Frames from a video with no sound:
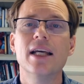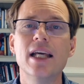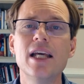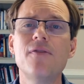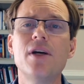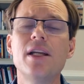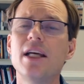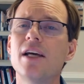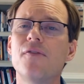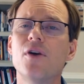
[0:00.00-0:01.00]
even
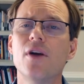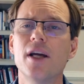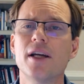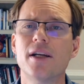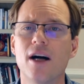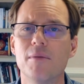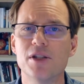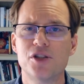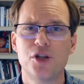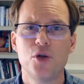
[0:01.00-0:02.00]
if your income
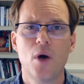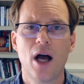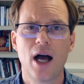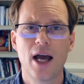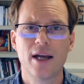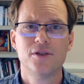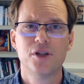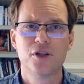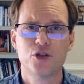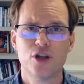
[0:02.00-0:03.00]
is too high to
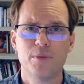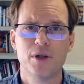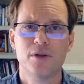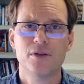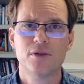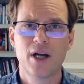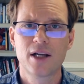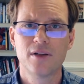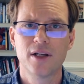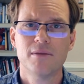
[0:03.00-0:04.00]
contribute
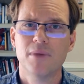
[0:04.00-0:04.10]
directly.